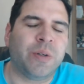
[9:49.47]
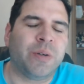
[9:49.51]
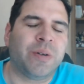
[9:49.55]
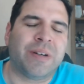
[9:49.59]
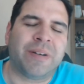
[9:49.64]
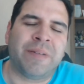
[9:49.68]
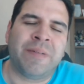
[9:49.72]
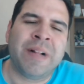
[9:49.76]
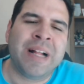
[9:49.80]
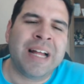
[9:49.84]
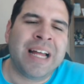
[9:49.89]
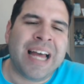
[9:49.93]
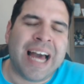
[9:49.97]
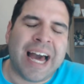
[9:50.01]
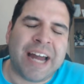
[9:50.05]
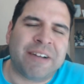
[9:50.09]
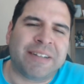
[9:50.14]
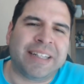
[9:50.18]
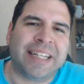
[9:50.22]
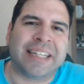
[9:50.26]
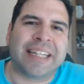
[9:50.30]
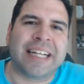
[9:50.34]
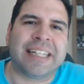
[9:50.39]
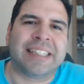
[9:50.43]
Or I don't
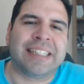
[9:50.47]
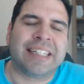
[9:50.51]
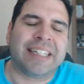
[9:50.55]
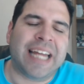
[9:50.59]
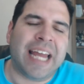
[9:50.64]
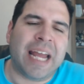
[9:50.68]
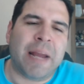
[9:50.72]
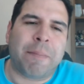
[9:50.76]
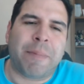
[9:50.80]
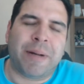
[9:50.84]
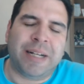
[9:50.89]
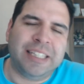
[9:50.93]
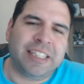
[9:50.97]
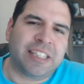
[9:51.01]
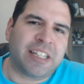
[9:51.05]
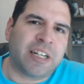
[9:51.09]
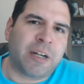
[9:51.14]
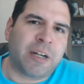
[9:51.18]
think that's the name, but he's gonna